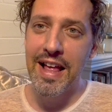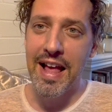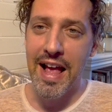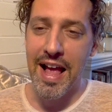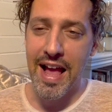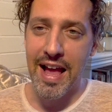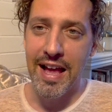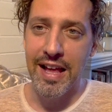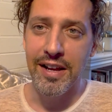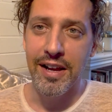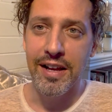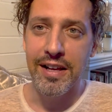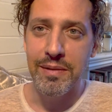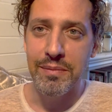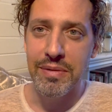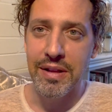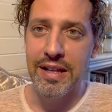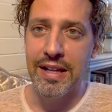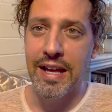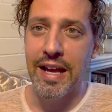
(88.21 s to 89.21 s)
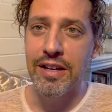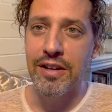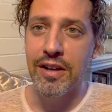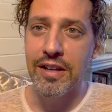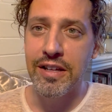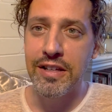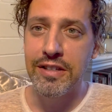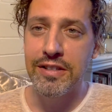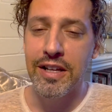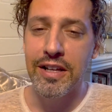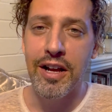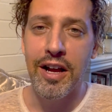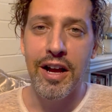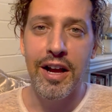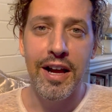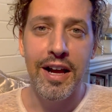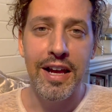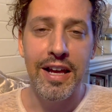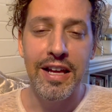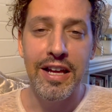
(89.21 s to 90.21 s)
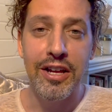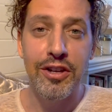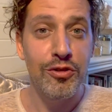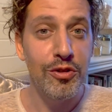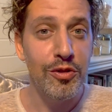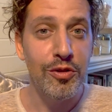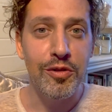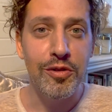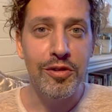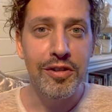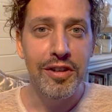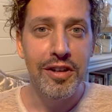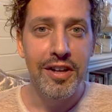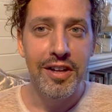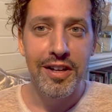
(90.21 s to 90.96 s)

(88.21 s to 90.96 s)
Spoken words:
and I completely acknowledge that I do